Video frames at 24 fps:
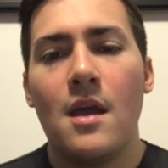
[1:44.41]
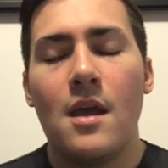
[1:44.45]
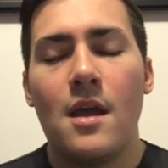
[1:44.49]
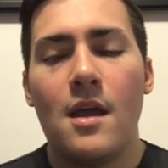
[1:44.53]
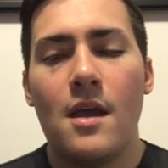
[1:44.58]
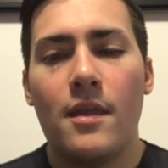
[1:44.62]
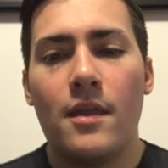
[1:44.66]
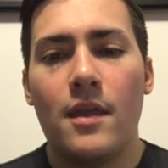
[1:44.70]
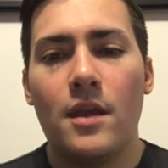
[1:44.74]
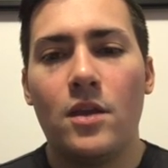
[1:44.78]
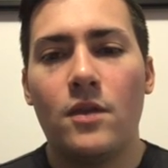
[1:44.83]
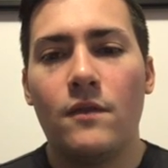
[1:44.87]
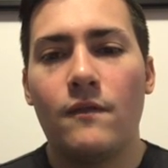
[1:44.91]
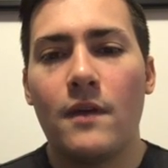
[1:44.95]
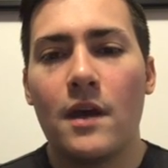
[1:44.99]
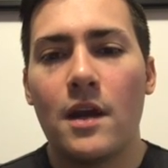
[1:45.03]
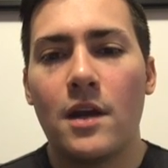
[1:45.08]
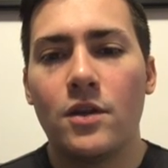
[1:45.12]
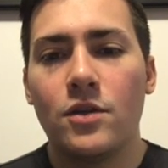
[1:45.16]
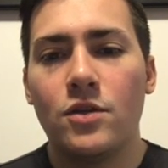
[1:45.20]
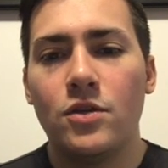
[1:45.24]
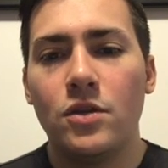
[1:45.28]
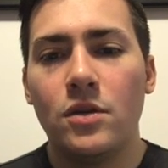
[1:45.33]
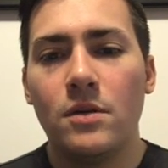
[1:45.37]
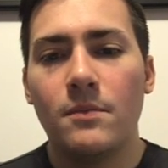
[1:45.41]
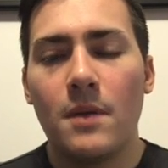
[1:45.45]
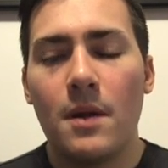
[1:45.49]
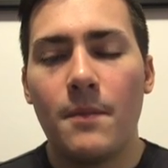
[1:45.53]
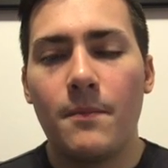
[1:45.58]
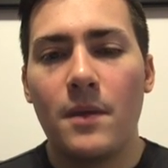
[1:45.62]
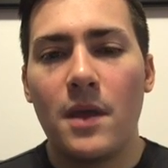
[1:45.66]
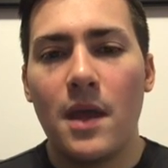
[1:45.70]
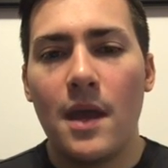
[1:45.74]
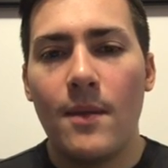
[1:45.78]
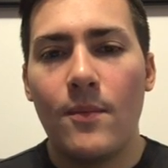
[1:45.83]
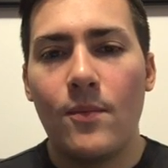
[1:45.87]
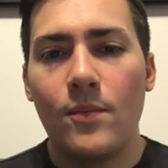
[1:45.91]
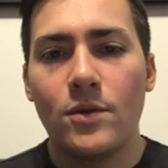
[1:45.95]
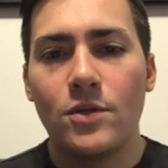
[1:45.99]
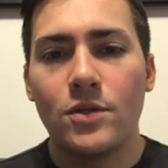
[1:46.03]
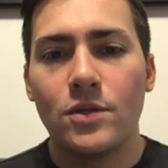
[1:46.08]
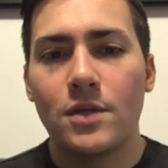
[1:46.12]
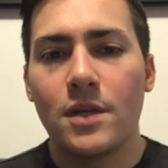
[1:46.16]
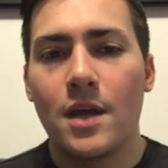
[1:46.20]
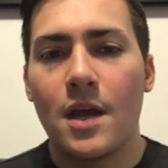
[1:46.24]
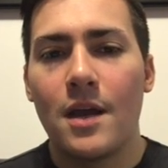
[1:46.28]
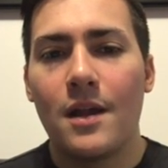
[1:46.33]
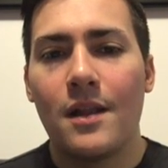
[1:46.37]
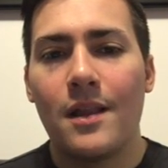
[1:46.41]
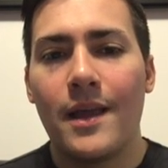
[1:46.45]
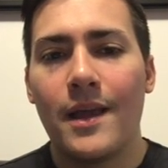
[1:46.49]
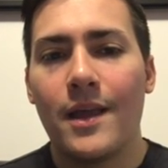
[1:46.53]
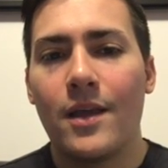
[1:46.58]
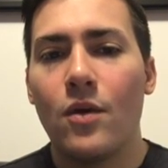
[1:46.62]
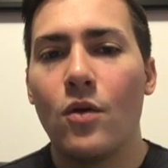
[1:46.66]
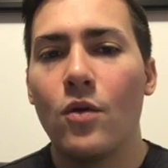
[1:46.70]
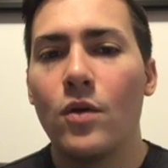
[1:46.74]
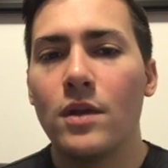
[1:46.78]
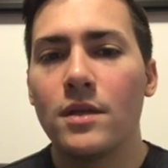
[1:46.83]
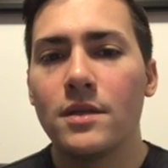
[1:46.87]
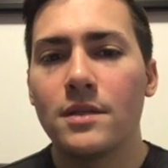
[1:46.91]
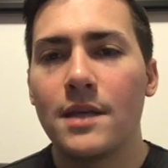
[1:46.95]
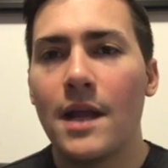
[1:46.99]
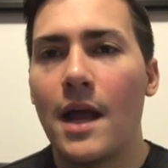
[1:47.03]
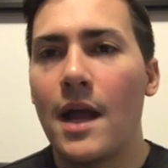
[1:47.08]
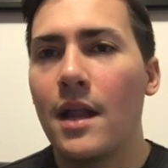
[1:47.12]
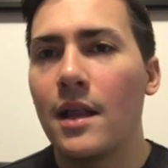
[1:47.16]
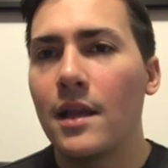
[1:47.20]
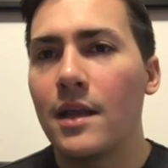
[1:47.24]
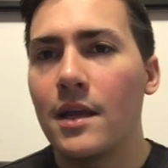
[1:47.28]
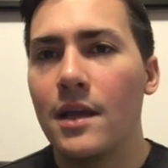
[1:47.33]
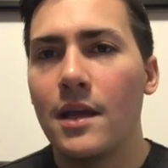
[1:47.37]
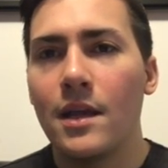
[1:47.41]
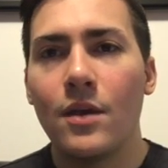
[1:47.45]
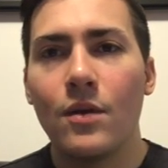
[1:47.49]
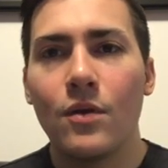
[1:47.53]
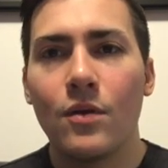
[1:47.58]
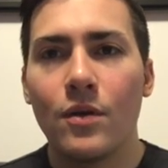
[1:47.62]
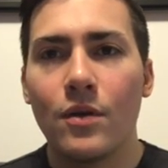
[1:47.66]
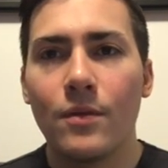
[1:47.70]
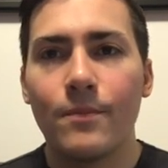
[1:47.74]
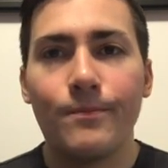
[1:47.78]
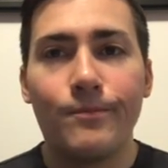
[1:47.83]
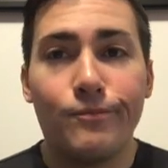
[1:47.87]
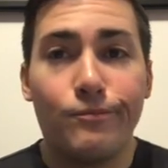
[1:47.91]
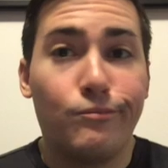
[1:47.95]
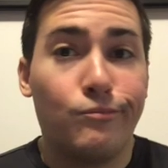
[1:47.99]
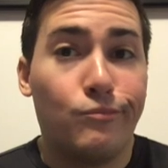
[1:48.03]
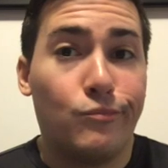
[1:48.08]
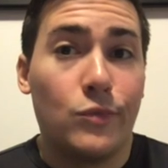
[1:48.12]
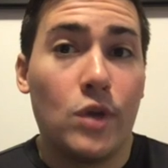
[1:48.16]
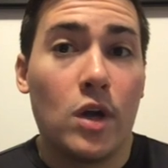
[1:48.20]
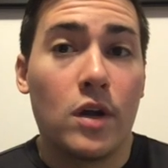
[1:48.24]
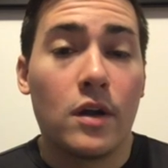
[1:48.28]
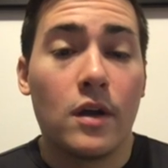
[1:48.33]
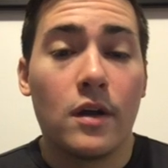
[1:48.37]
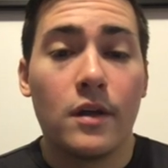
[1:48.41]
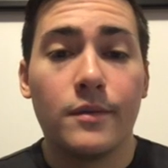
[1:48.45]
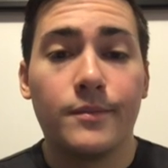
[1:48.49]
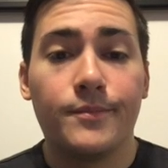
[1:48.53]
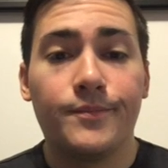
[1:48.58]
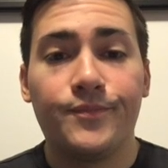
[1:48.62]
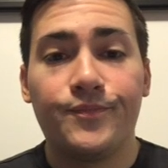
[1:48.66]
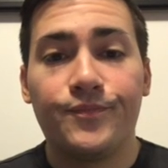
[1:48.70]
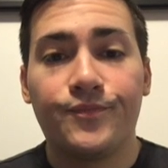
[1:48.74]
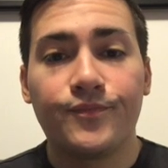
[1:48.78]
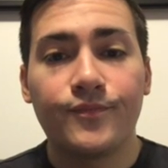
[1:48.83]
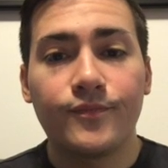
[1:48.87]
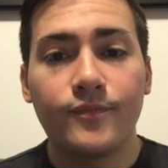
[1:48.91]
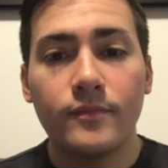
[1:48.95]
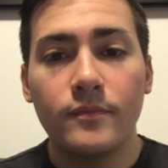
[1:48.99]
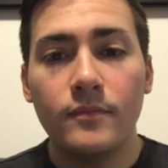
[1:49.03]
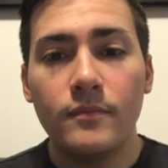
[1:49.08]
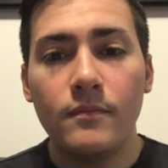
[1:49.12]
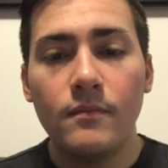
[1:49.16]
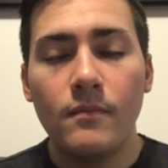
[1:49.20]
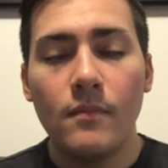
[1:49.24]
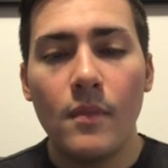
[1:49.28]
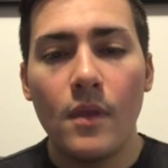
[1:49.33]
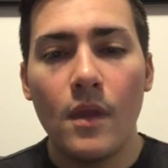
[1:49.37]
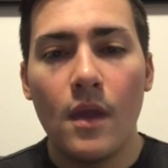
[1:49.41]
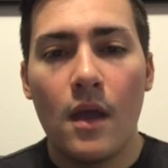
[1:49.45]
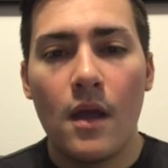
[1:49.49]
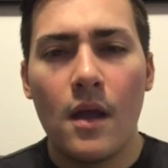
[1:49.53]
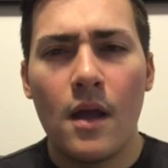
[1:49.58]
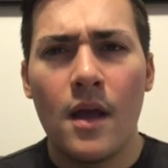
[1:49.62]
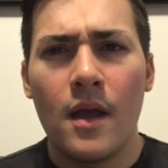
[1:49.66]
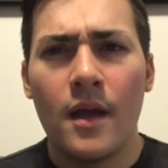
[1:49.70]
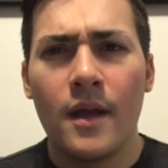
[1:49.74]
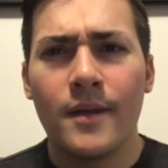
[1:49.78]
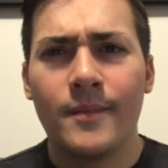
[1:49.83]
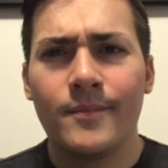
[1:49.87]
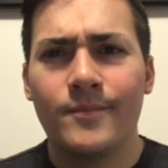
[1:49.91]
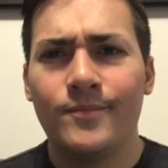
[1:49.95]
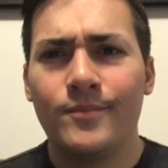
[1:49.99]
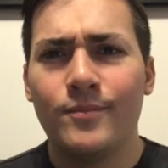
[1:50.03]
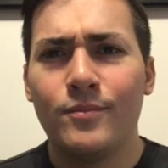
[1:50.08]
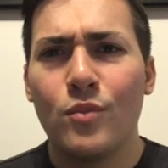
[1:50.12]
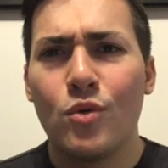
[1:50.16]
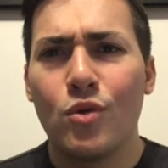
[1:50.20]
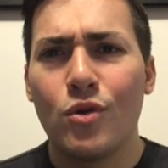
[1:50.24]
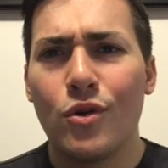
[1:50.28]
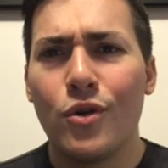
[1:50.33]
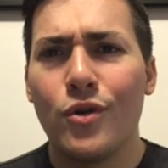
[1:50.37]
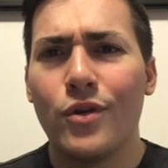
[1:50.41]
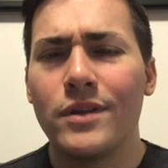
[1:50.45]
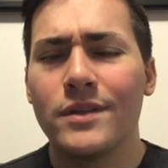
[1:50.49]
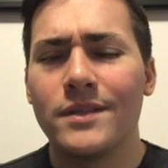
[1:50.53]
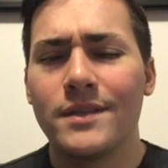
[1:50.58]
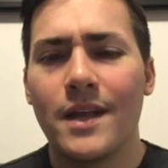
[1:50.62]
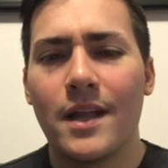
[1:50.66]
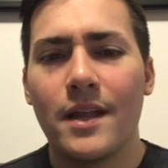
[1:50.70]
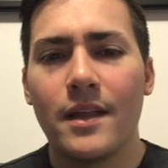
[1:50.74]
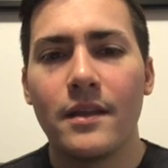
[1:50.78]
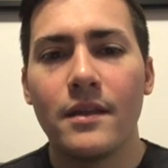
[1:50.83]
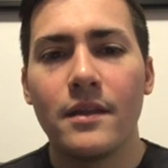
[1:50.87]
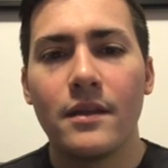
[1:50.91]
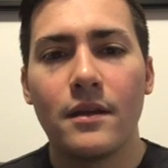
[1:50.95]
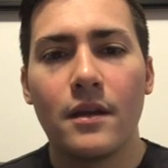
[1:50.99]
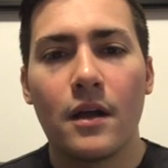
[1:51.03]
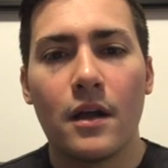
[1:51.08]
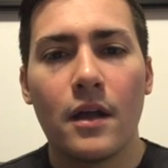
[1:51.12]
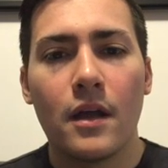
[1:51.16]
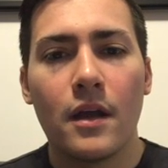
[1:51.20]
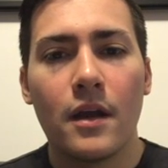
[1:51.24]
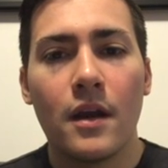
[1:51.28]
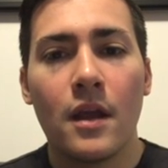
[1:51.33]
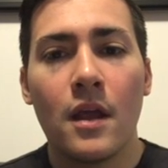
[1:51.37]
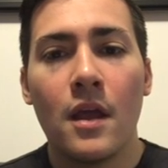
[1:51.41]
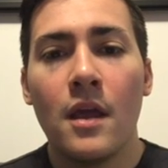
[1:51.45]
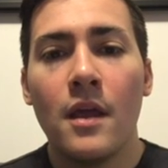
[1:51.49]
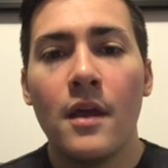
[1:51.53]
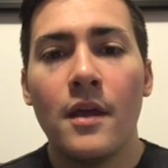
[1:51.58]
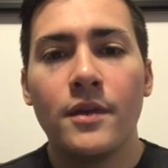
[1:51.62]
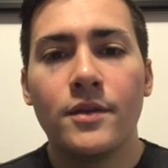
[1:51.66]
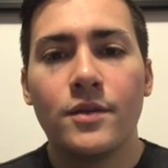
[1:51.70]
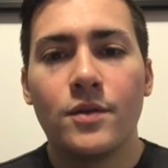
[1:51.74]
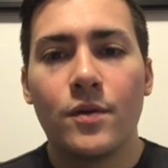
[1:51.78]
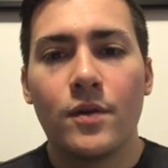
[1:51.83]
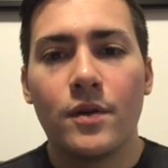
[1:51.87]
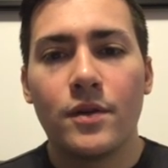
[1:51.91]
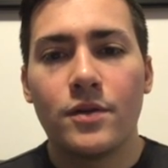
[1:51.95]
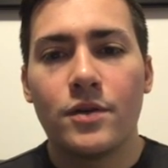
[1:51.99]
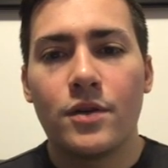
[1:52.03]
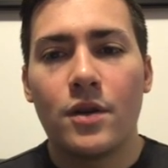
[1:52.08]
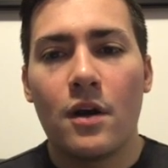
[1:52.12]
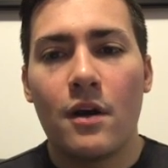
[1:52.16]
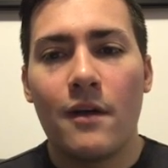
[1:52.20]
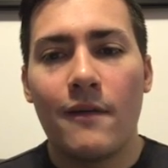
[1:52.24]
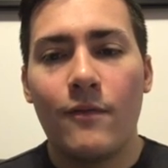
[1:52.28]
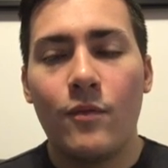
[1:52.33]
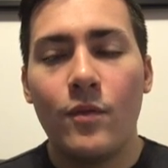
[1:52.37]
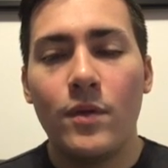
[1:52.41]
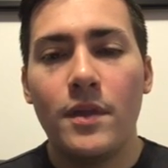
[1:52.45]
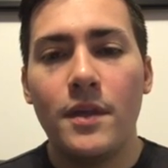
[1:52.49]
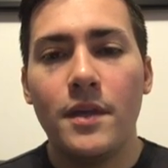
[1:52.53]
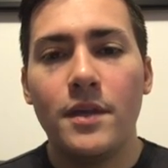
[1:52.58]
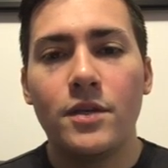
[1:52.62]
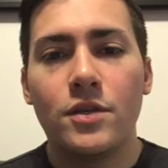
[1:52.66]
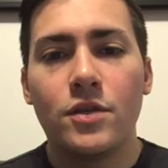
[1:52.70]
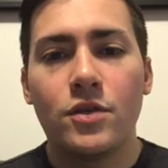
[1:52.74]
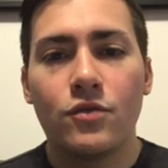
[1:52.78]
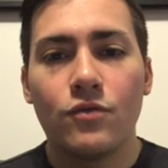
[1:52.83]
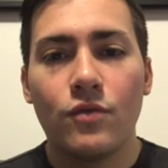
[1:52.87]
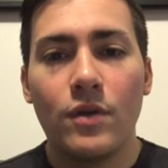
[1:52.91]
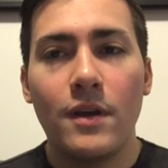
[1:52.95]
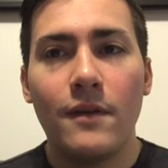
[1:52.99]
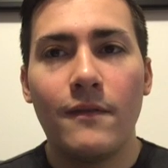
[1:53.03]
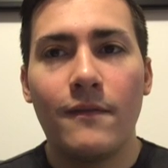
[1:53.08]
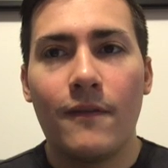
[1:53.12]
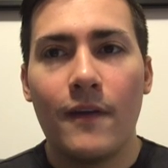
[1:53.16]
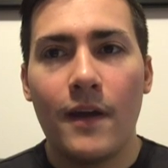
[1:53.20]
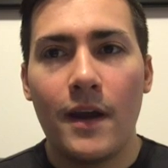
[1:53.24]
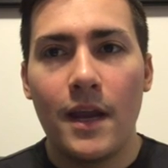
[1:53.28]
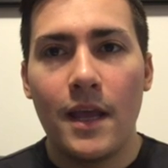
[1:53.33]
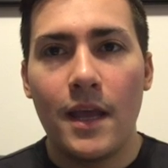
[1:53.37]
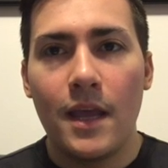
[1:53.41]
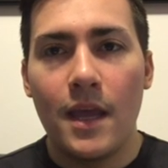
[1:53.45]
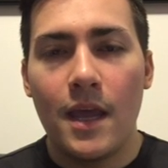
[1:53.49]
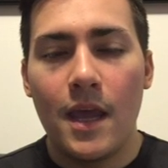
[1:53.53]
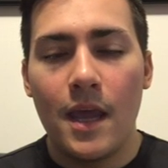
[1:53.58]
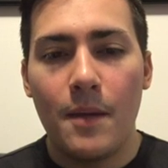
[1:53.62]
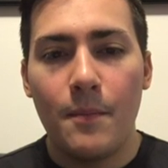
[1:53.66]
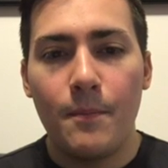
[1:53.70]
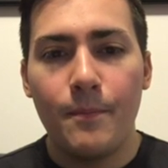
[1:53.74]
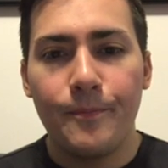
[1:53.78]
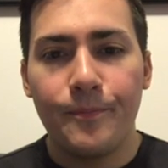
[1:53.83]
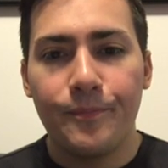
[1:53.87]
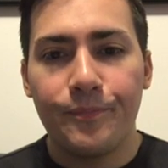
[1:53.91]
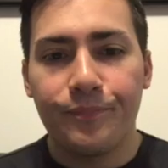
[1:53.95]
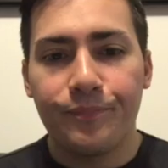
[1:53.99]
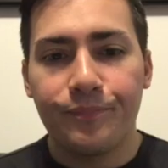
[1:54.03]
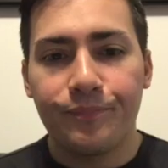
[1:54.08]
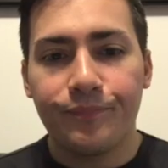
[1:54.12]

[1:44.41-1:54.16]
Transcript: And then you've got a shoot 'em up game, which is kind of like Hogan's Alley or Duck Hunt. More Hogan's Alley than Duck Hunt. So we're going to start off with the street fighting game.